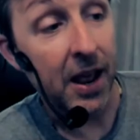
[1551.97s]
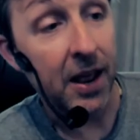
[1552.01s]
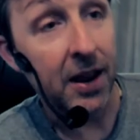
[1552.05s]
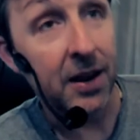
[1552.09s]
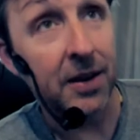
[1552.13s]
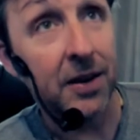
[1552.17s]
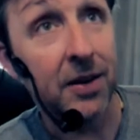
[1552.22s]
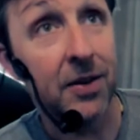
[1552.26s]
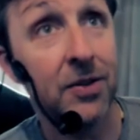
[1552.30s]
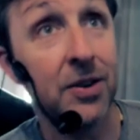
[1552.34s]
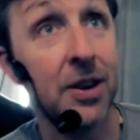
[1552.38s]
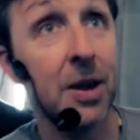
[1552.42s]

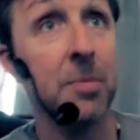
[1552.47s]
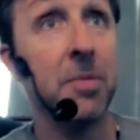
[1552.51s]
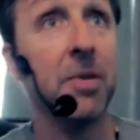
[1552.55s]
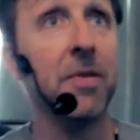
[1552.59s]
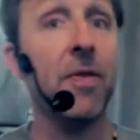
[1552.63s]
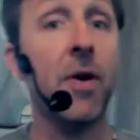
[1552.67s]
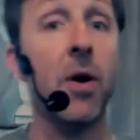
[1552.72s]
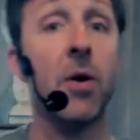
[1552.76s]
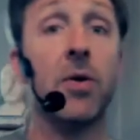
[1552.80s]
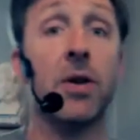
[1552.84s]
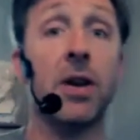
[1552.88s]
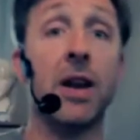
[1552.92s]
And you dim the
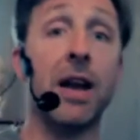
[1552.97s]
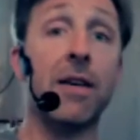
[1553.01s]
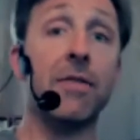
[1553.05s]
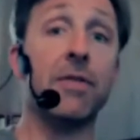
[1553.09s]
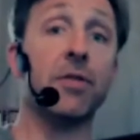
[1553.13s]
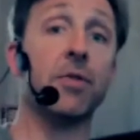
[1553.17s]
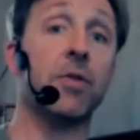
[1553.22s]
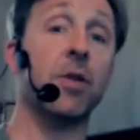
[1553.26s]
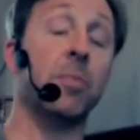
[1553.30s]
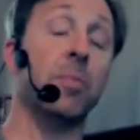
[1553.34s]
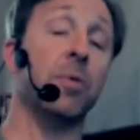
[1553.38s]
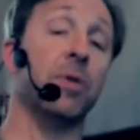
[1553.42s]
phone and have
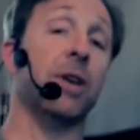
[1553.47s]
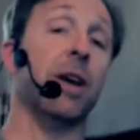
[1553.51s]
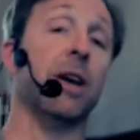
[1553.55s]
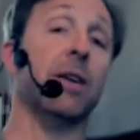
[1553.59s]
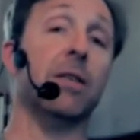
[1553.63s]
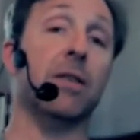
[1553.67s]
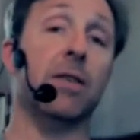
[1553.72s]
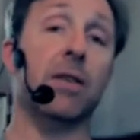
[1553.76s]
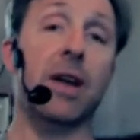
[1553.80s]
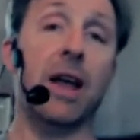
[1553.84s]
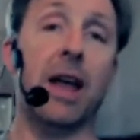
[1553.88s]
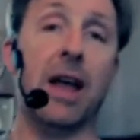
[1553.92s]
the screen
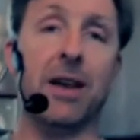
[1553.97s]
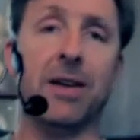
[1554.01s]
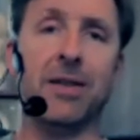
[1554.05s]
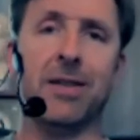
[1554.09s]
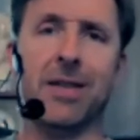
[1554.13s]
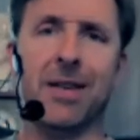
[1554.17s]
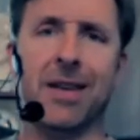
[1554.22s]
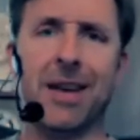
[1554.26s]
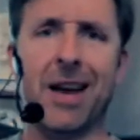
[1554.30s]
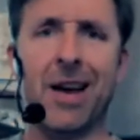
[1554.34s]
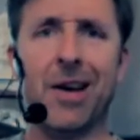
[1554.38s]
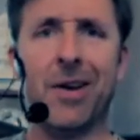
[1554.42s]
protector.
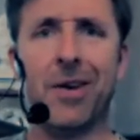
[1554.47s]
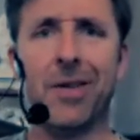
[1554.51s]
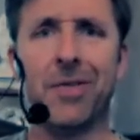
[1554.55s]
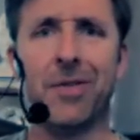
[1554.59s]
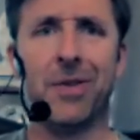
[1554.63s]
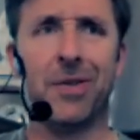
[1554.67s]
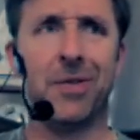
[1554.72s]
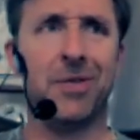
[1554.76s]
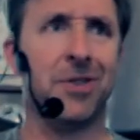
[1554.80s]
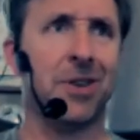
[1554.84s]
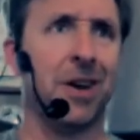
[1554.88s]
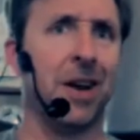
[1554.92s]
And now
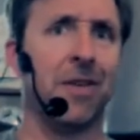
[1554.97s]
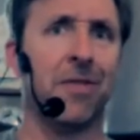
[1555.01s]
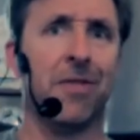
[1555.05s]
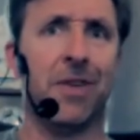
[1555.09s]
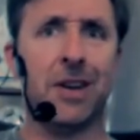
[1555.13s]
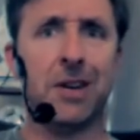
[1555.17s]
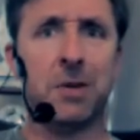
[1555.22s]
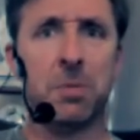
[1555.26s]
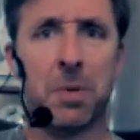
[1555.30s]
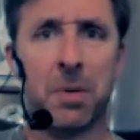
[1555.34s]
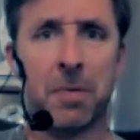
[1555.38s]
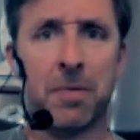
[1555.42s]
if you check
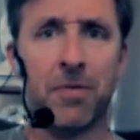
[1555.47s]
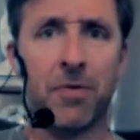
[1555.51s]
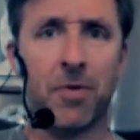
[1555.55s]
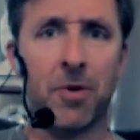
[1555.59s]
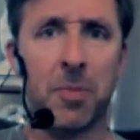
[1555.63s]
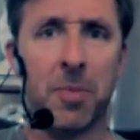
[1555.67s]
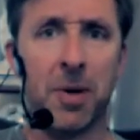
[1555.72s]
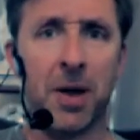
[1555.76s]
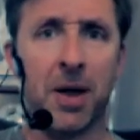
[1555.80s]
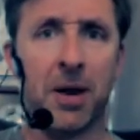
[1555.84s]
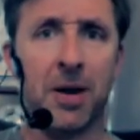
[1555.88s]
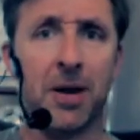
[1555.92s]
Facebook
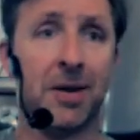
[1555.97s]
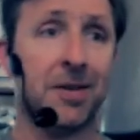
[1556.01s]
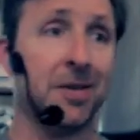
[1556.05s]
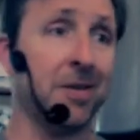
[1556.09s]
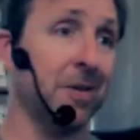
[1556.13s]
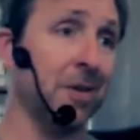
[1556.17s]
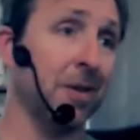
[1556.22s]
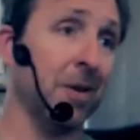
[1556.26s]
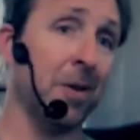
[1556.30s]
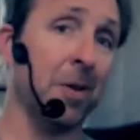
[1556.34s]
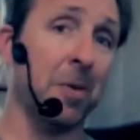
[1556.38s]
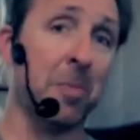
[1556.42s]
before bed, it's
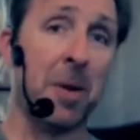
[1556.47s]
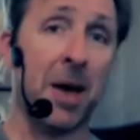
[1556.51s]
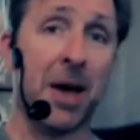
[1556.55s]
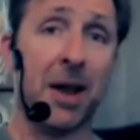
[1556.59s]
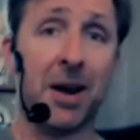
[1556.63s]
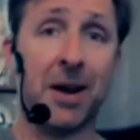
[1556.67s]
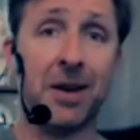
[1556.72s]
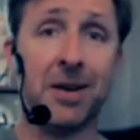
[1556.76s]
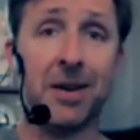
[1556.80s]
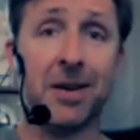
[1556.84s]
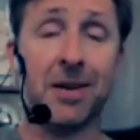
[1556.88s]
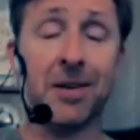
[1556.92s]
still a
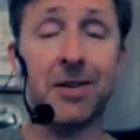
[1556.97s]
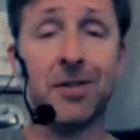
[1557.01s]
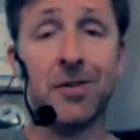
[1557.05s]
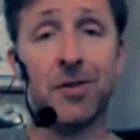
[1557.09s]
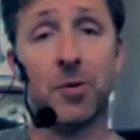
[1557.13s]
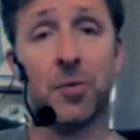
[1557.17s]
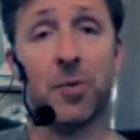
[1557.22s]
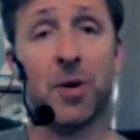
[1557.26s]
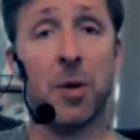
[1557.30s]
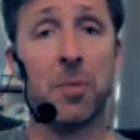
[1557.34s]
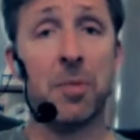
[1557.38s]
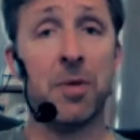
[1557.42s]
bad idea because
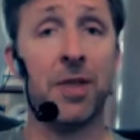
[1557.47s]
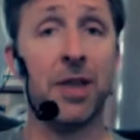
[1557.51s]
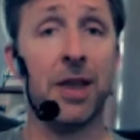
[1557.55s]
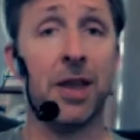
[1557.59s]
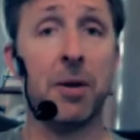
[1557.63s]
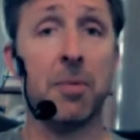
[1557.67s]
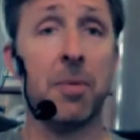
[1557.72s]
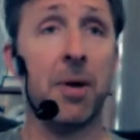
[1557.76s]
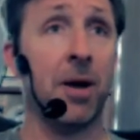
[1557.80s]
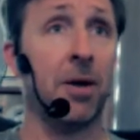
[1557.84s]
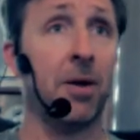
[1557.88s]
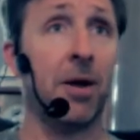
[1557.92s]
you'll probably be
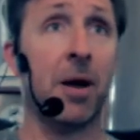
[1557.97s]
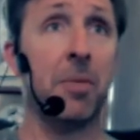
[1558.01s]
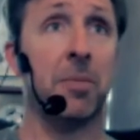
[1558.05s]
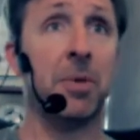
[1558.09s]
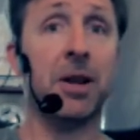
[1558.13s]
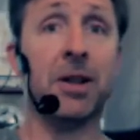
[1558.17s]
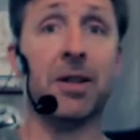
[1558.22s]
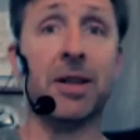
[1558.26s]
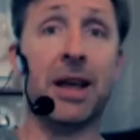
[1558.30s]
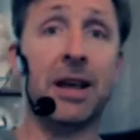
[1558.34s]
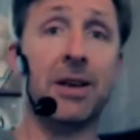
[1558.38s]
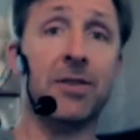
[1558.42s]
thinking about how
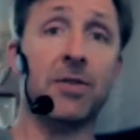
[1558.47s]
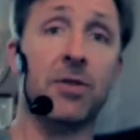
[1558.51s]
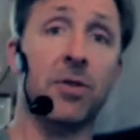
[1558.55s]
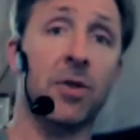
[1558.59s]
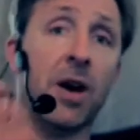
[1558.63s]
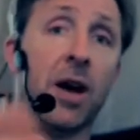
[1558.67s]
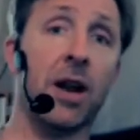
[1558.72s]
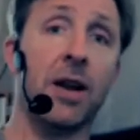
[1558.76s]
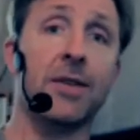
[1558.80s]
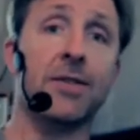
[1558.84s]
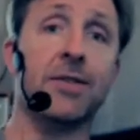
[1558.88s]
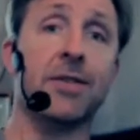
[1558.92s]
many likes you
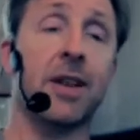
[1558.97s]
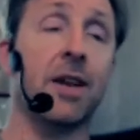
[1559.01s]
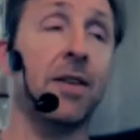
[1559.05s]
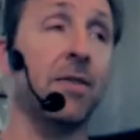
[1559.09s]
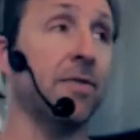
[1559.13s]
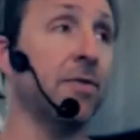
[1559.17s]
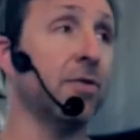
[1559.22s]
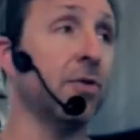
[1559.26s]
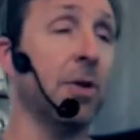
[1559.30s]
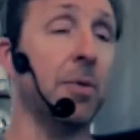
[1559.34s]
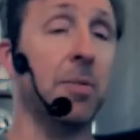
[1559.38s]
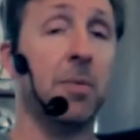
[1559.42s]
got
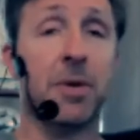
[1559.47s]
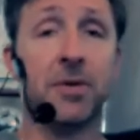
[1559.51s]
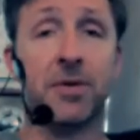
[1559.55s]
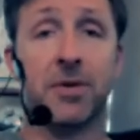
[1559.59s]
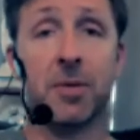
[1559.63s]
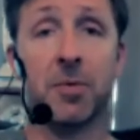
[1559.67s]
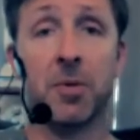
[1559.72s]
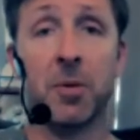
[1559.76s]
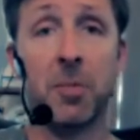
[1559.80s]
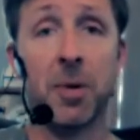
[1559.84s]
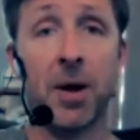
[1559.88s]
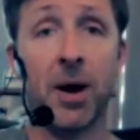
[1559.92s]
instead of dreaming about
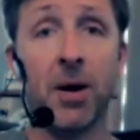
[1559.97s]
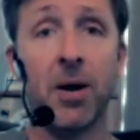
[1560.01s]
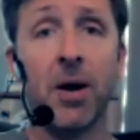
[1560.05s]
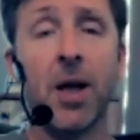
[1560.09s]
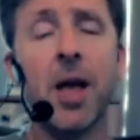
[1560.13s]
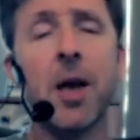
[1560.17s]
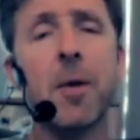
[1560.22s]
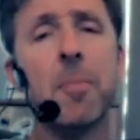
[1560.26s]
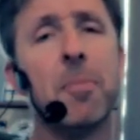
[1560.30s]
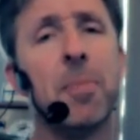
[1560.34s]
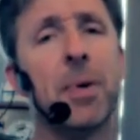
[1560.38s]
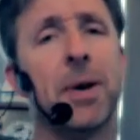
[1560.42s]
something better.
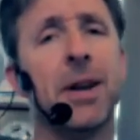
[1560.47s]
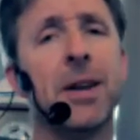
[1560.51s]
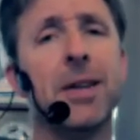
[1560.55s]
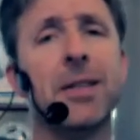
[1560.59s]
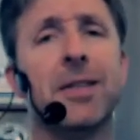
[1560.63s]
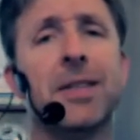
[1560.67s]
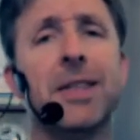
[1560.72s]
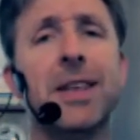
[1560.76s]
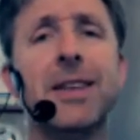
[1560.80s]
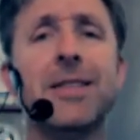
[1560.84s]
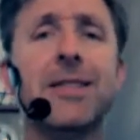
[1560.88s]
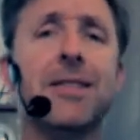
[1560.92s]
But
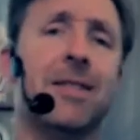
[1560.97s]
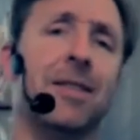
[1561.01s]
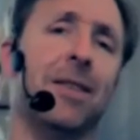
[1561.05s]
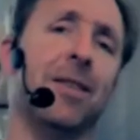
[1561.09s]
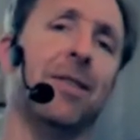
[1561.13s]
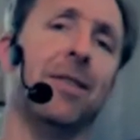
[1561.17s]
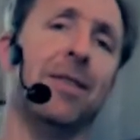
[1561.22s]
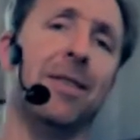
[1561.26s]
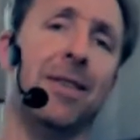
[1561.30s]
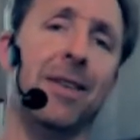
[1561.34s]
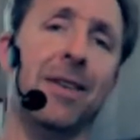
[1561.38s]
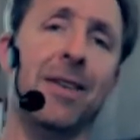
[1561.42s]
at least
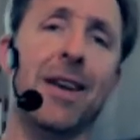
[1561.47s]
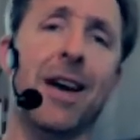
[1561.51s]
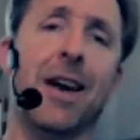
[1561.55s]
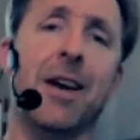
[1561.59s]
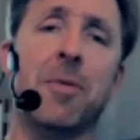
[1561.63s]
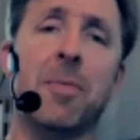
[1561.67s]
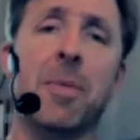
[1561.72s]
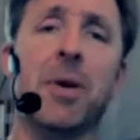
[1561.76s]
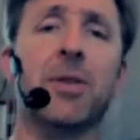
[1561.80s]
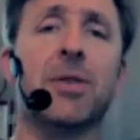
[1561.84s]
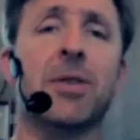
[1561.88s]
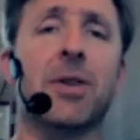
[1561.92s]
you got
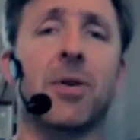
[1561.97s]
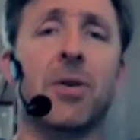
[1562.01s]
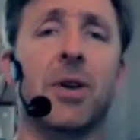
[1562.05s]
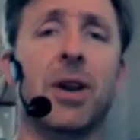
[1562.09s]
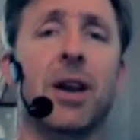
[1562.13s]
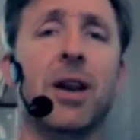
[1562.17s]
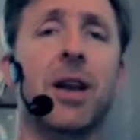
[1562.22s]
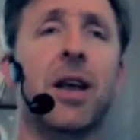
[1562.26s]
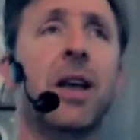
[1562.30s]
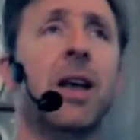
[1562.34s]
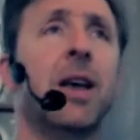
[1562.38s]
your melatonin. Yeah.